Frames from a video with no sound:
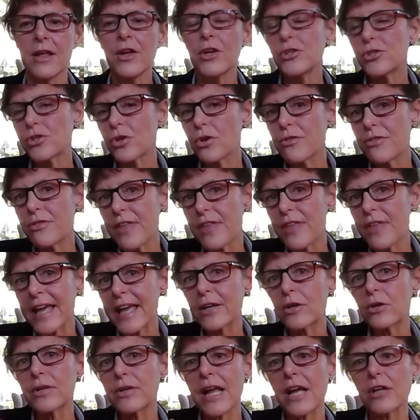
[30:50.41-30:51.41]
So they
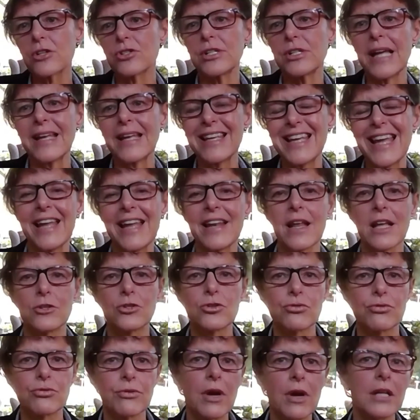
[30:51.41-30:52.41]
could actually get a
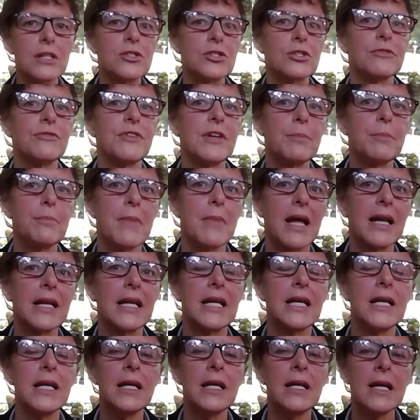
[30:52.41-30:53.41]
tranche of
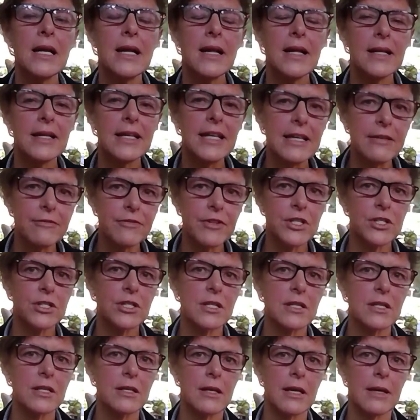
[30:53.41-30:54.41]
money given to
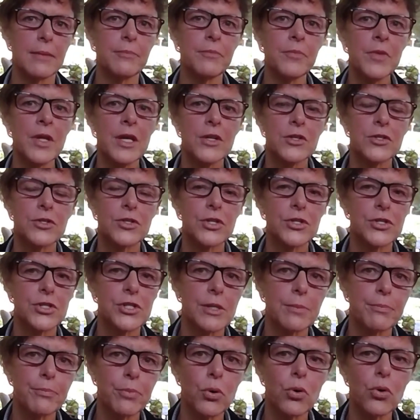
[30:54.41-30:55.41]
them to
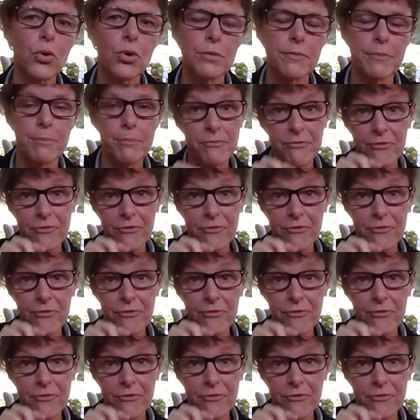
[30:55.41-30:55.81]
support,